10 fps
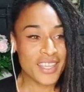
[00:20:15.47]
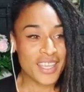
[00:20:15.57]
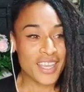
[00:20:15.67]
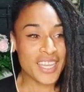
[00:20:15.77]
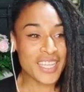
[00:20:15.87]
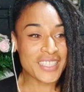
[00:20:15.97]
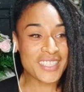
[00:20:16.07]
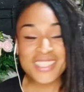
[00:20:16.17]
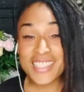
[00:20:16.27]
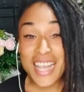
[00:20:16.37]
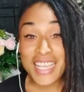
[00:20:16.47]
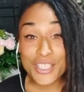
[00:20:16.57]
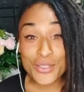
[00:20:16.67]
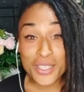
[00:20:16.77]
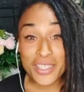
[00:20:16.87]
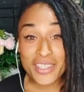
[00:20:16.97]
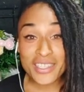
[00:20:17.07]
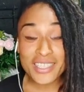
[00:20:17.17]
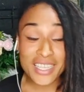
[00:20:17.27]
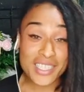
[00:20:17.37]
And these last 2
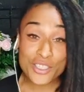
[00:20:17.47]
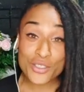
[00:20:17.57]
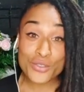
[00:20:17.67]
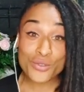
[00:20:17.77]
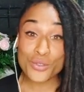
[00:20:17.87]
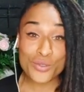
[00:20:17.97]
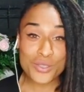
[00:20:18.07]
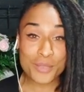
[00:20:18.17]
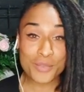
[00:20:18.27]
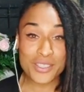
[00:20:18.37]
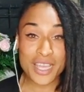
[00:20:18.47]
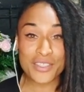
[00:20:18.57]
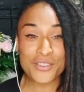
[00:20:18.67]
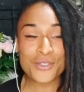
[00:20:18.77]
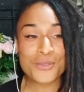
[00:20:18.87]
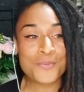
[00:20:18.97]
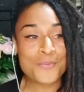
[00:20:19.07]
years, y en estos dos últimos años,